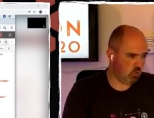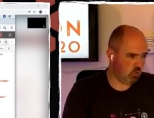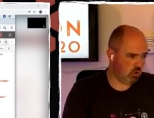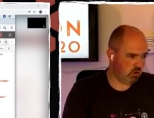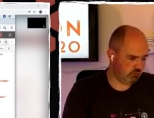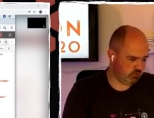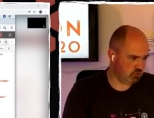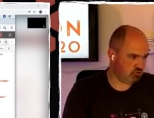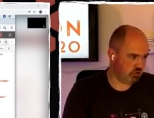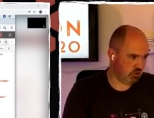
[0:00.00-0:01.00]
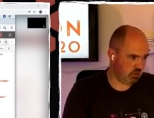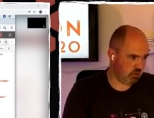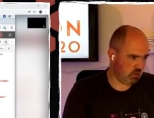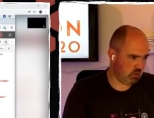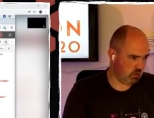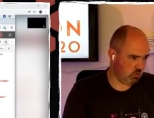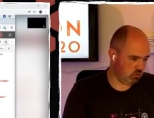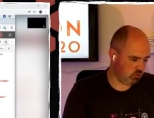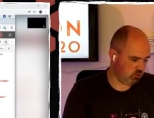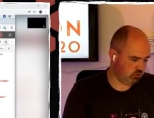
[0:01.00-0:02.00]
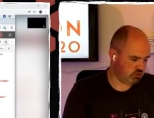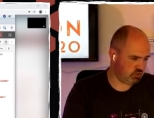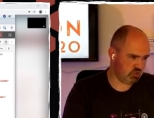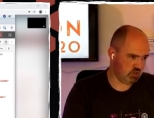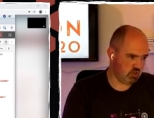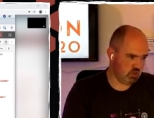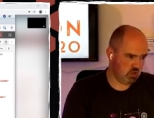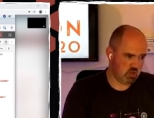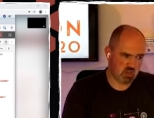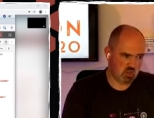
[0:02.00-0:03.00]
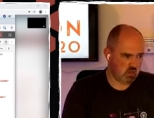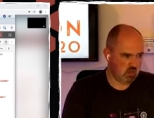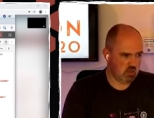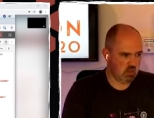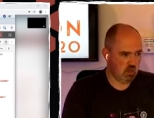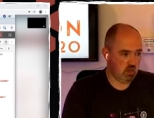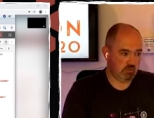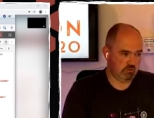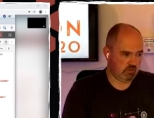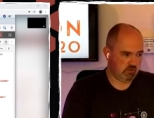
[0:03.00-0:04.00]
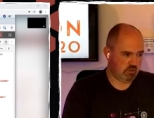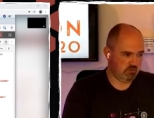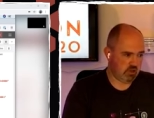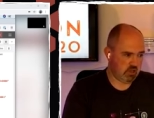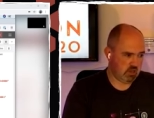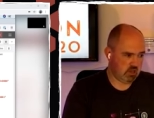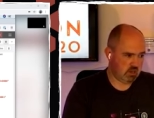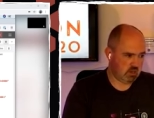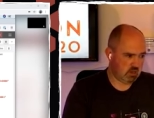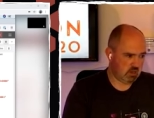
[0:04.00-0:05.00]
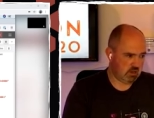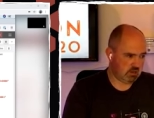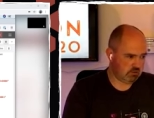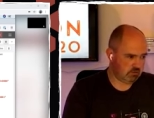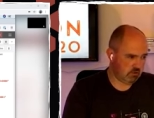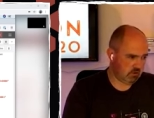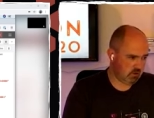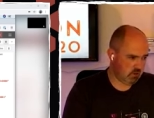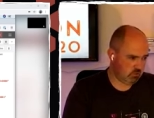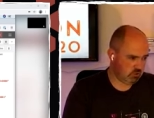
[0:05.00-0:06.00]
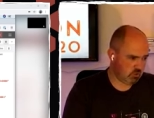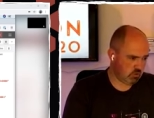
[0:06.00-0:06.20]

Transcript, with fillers: or if the string equals 333, and finally we'll